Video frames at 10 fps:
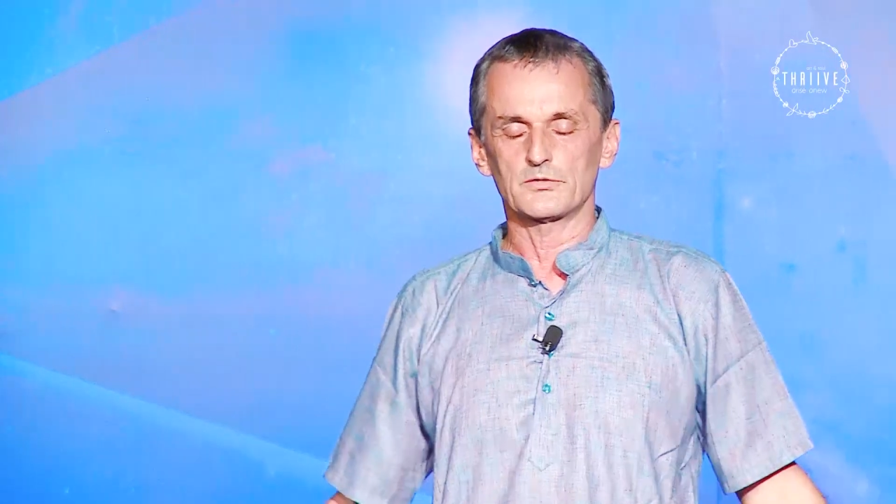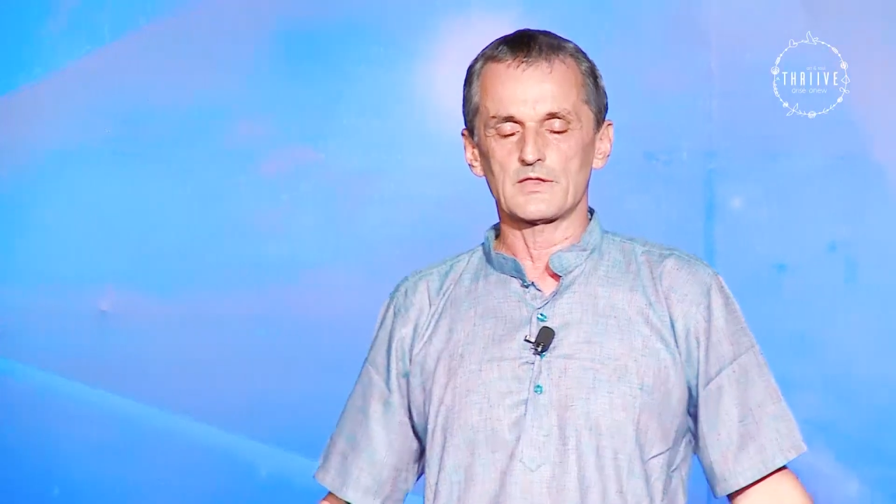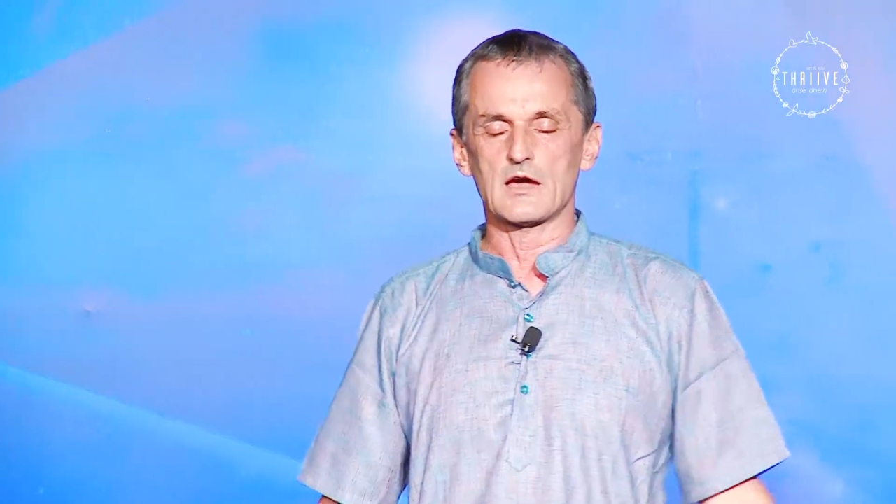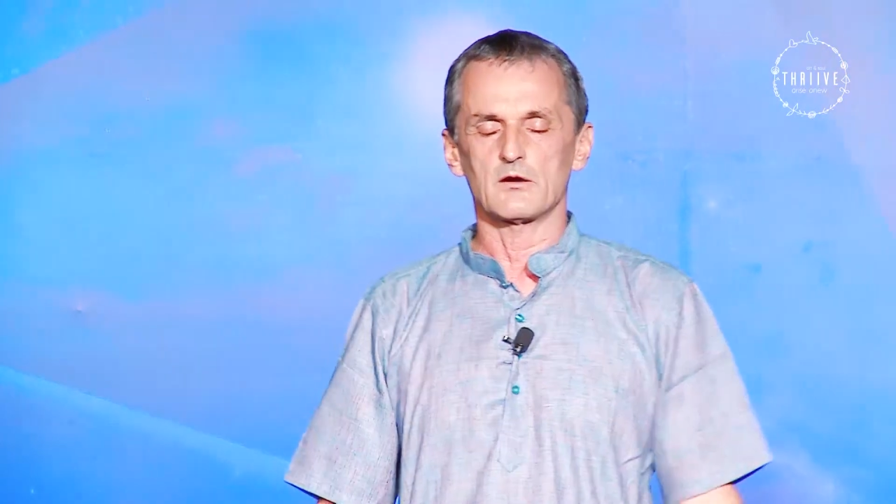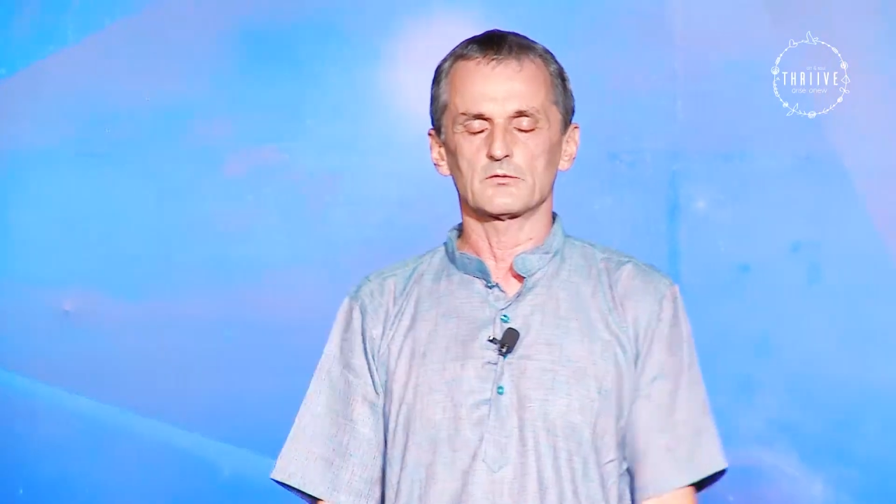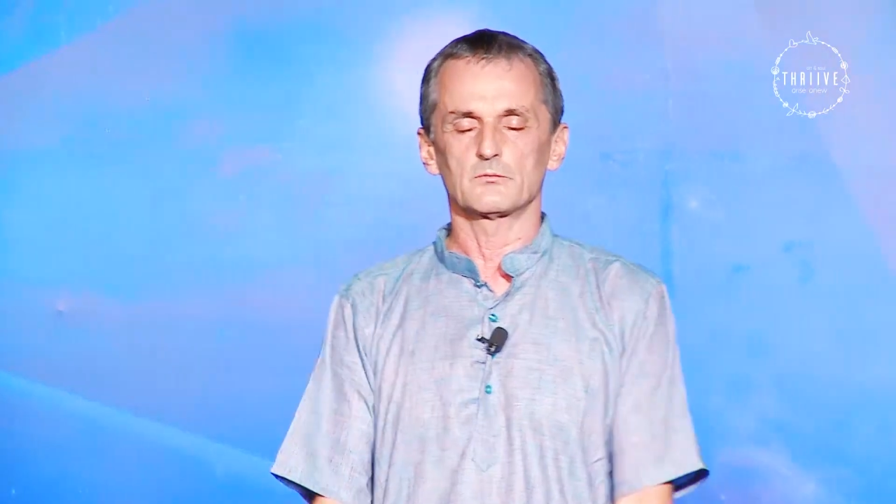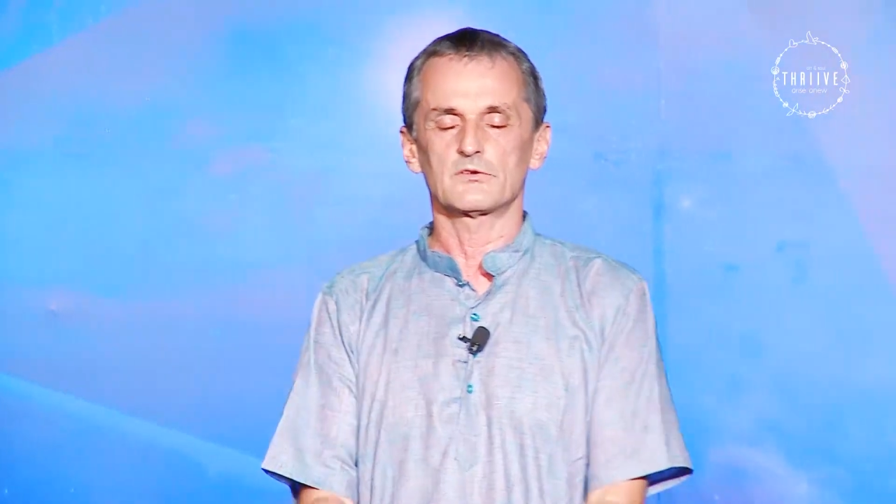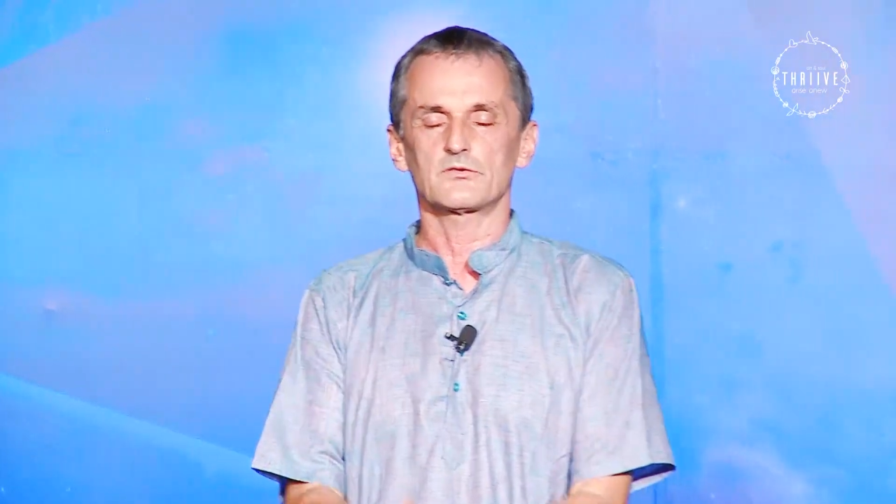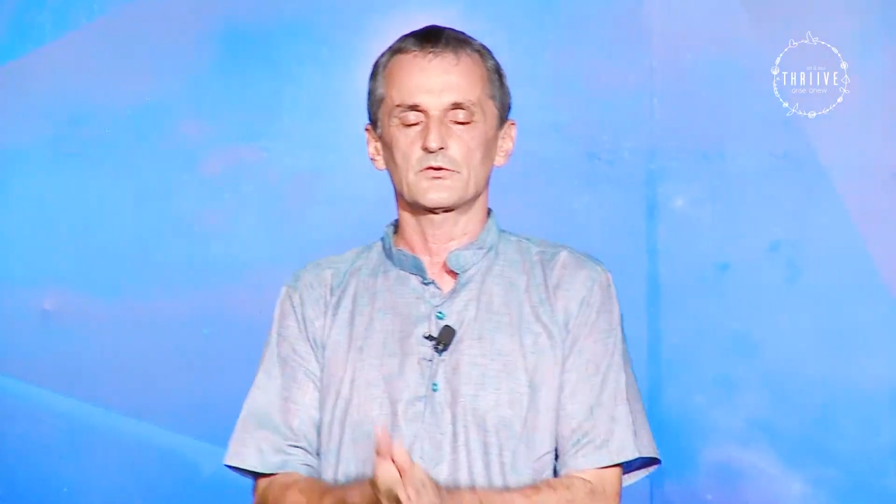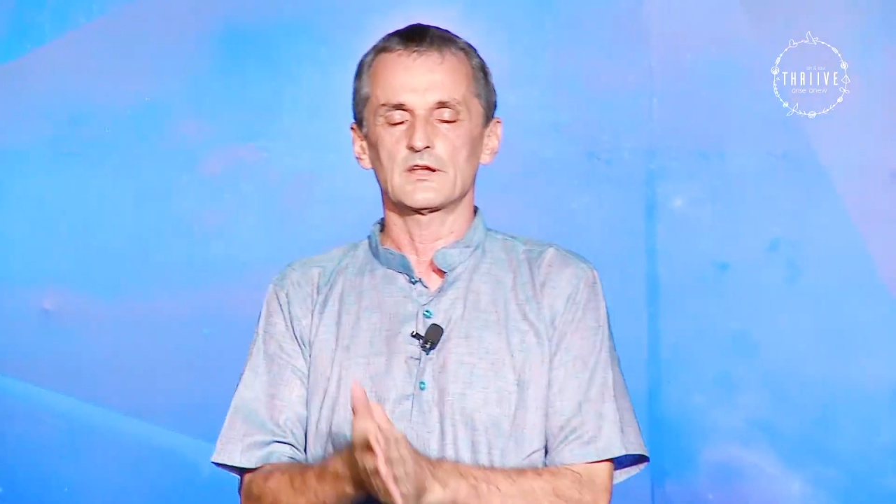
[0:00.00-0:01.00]
down with
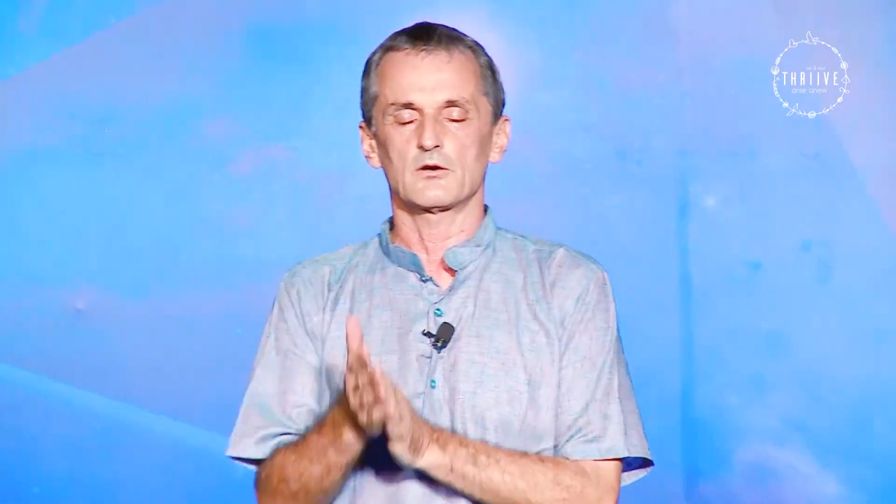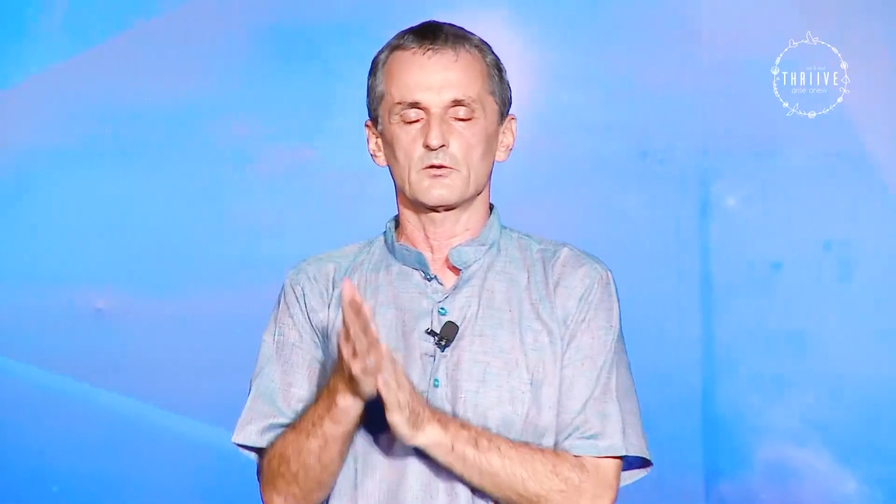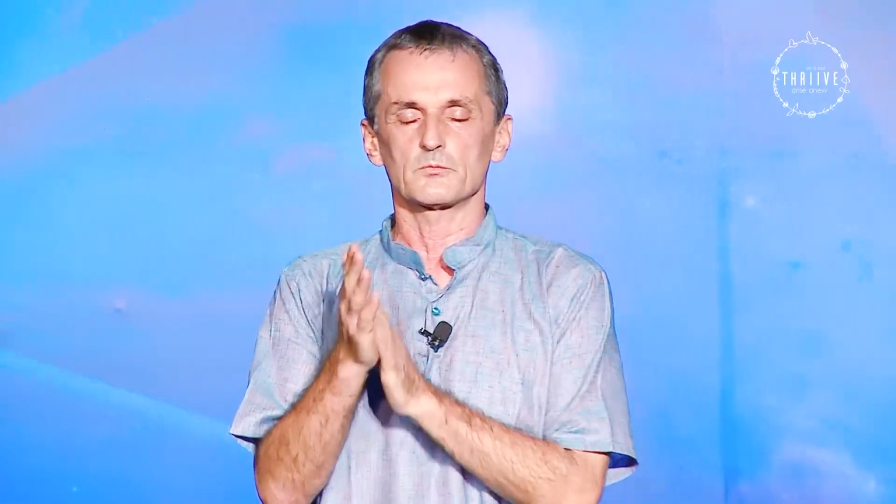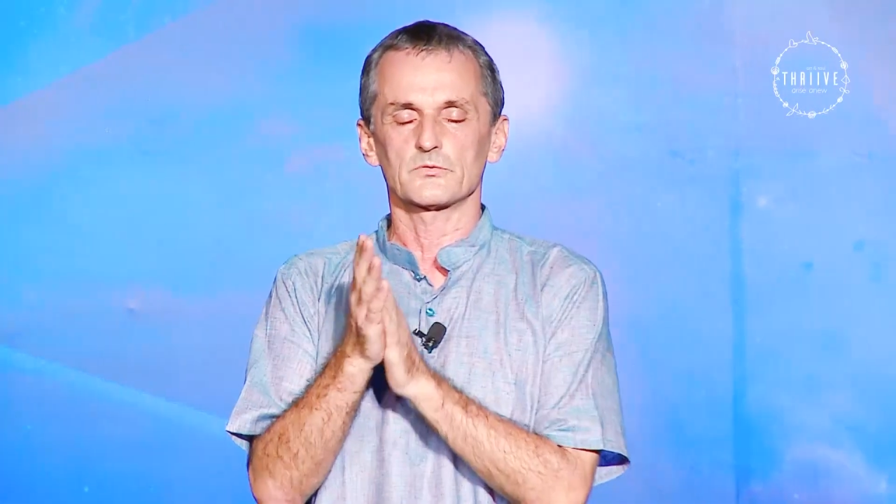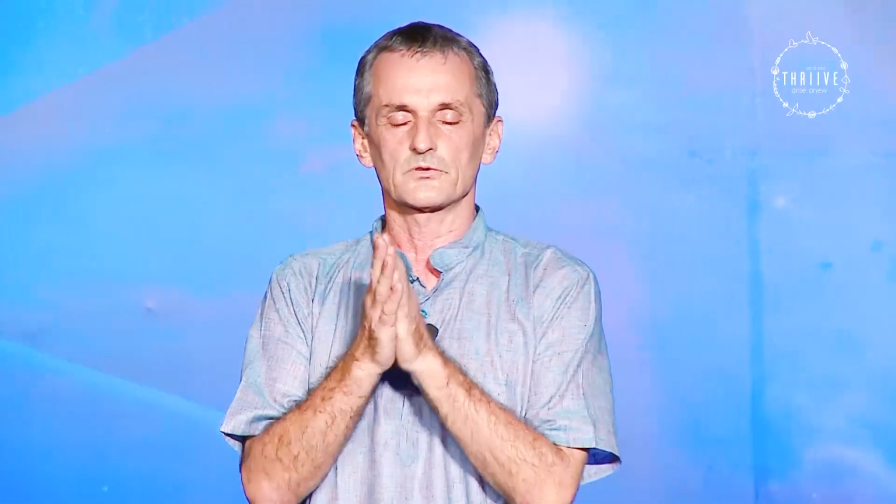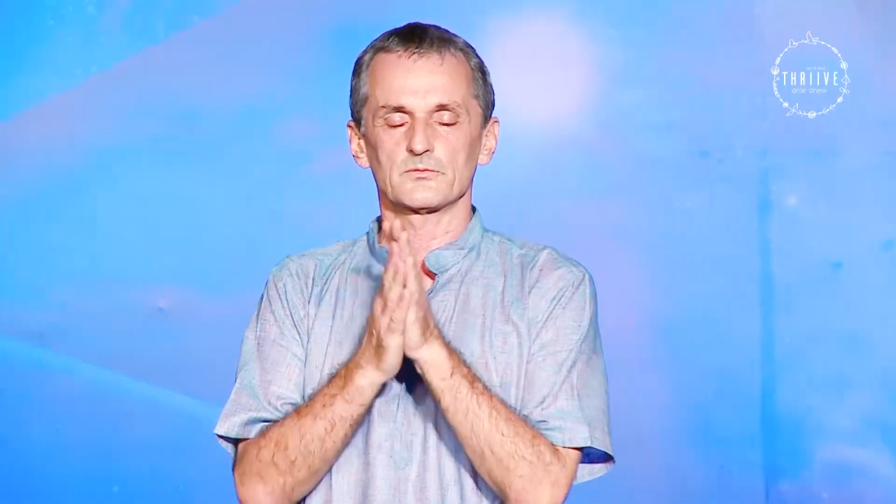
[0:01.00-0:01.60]
3 ohms.